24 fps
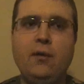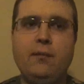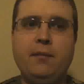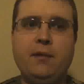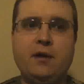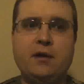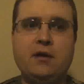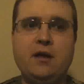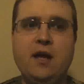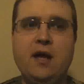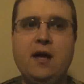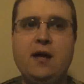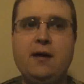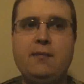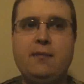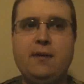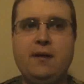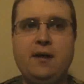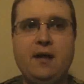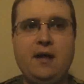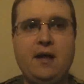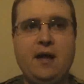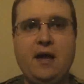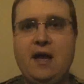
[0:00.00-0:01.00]

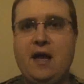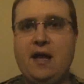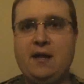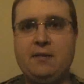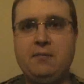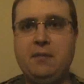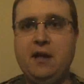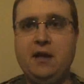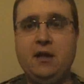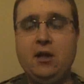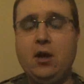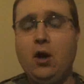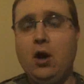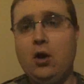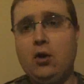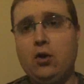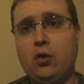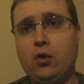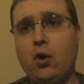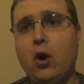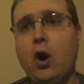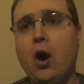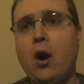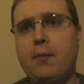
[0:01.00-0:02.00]
McNabb had many
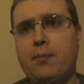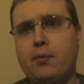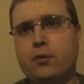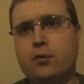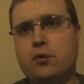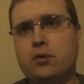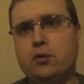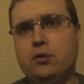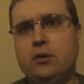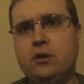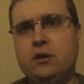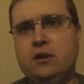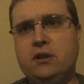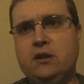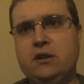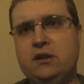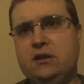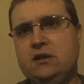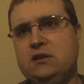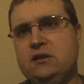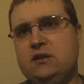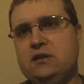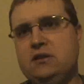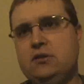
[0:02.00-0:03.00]
other
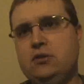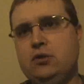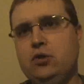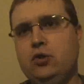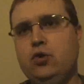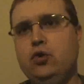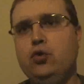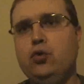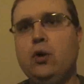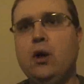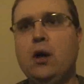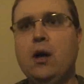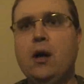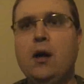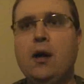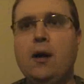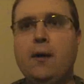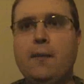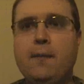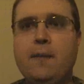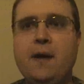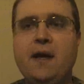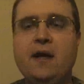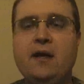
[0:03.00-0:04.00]
opportunities to
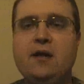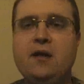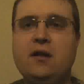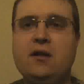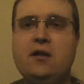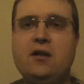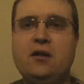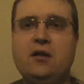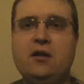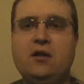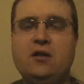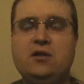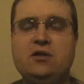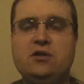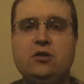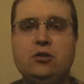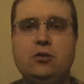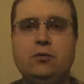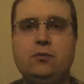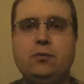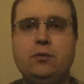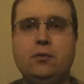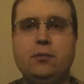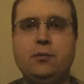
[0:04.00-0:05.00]
make it to the
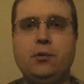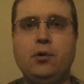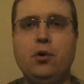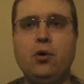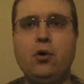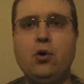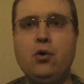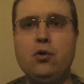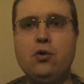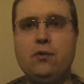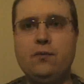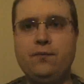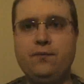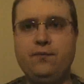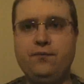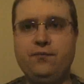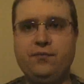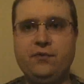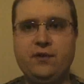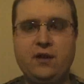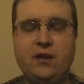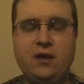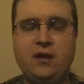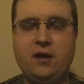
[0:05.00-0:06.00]
Super Bowl
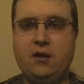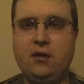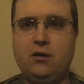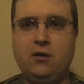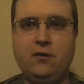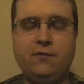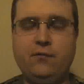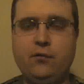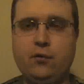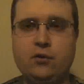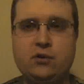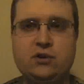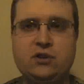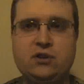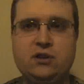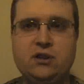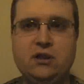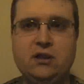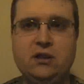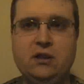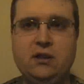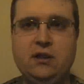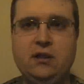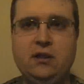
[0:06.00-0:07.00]
and
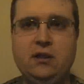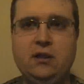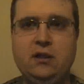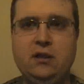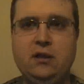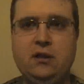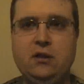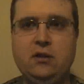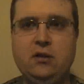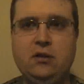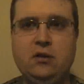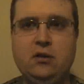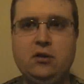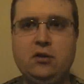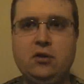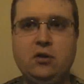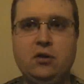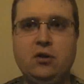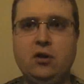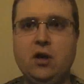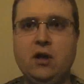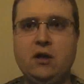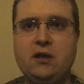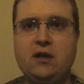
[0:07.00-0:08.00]
unfortunately
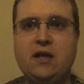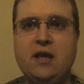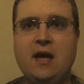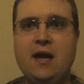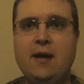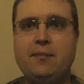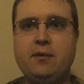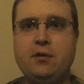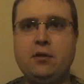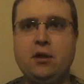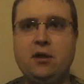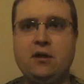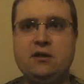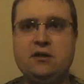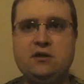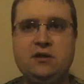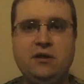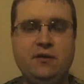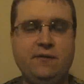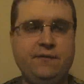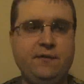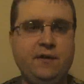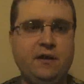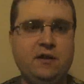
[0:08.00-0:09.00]
could not capitalize.
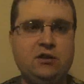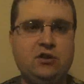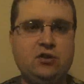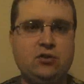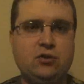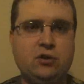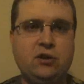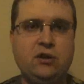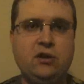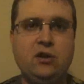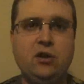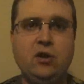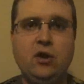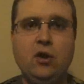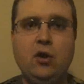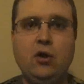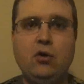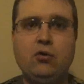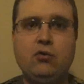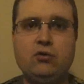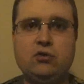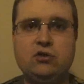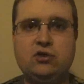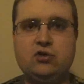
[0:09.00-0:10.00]
He eventually
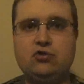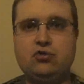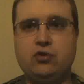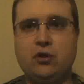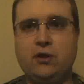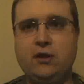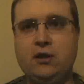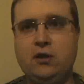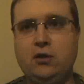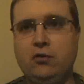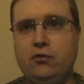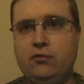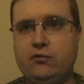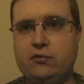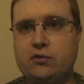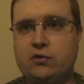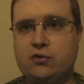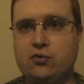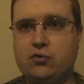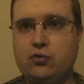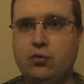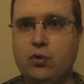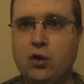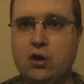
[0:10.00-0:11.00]
was traded over
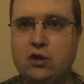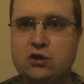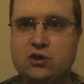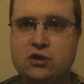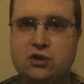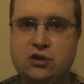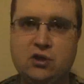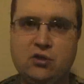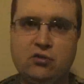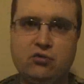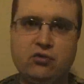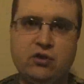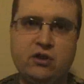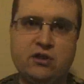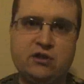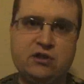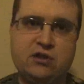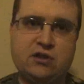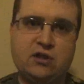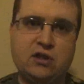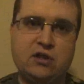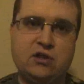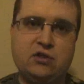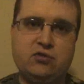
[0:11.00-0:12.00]
to the Washington
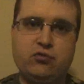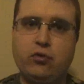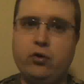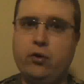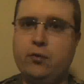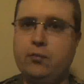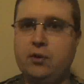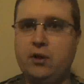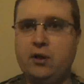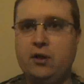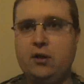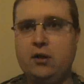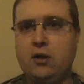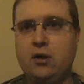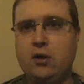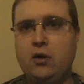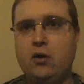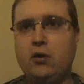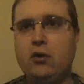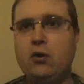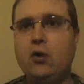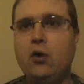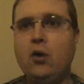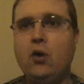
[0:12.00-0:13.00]
Redskins, where he played
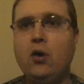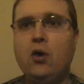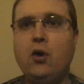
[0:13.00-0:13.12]
there